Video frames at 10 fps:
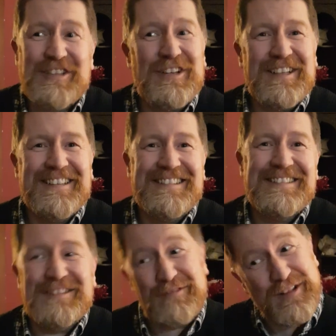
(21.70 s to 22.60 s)
it suddenly
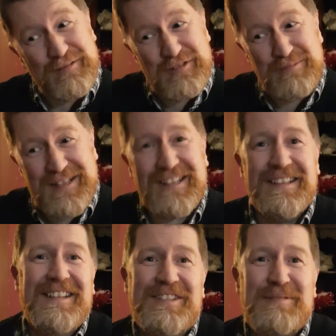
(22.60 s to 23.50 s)
developed me
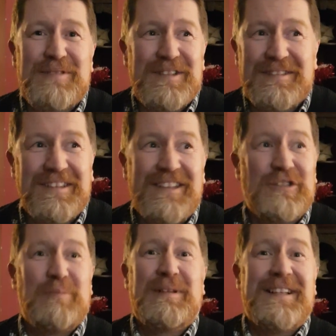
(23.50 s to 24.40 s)
into something
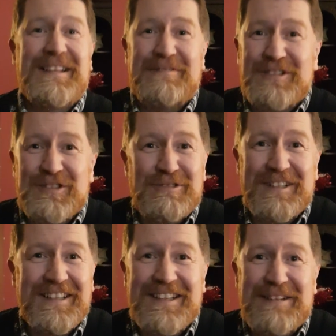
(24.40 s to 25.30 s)
completely different
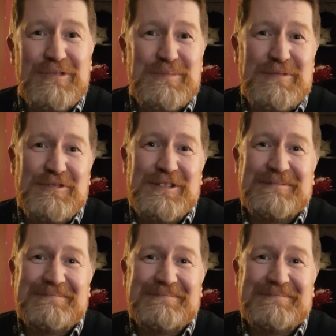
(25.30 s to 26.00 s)
songwriter than I was before.